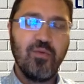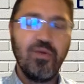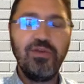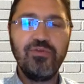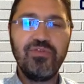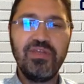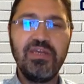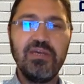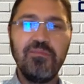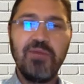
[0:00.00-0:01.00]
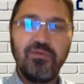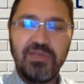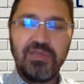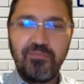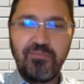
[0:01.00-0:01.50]
what do you think
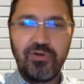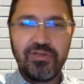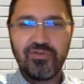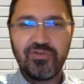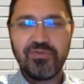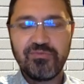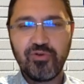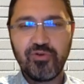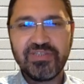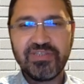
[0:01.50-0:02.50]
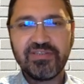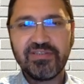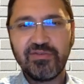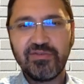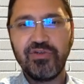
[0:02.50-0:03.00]
about the importance of the
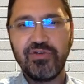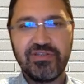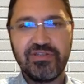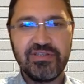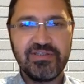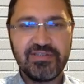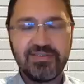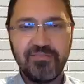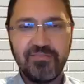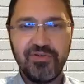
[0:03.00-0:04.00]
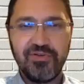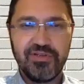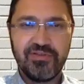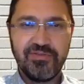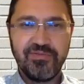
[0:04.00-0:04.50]
processes during this
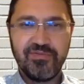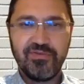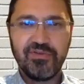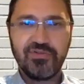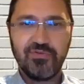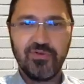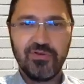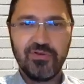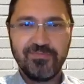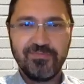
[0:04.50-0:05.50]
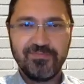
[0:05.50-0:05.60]
period, first of all?